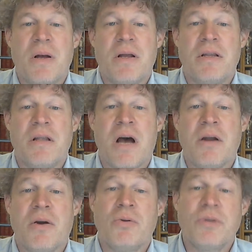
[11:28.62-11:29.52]

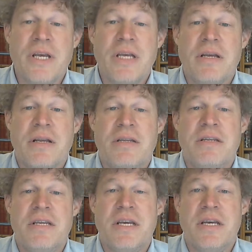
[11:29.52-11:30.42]
Not only
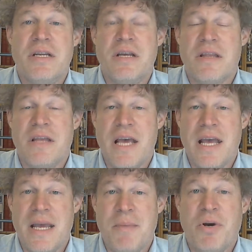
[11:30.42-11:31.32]
did
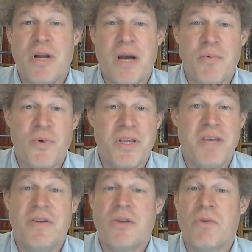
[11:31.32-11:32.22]
they put up with
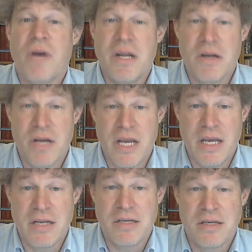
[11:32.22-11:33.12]
even greater
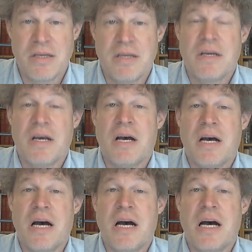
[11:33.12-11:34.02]
heat
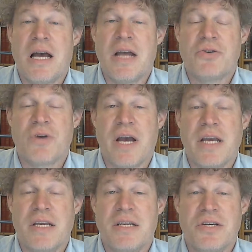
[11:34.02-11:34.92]
and
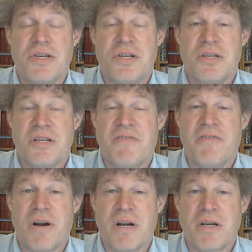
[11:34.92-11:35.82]
trying conditions in a
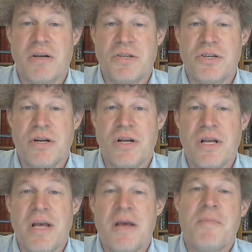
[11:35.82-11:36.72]
foreign culture,
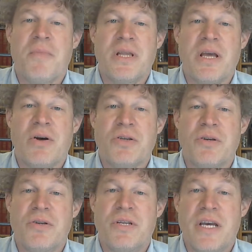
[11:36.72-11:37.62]
but they
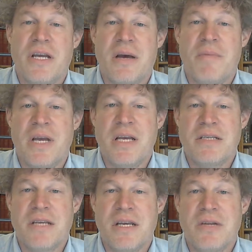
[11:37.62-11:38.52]
also did
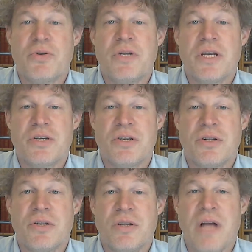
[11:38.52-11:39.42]
amazing
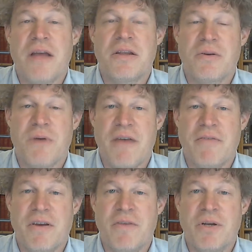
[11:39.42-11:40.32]
traditional
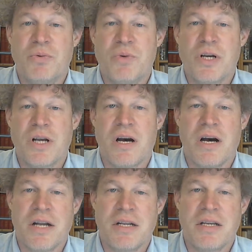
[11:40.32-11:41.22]
ethnographic fieldwork
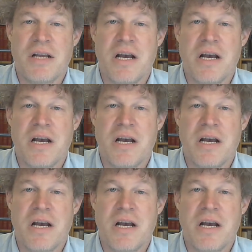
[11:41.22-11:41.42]
on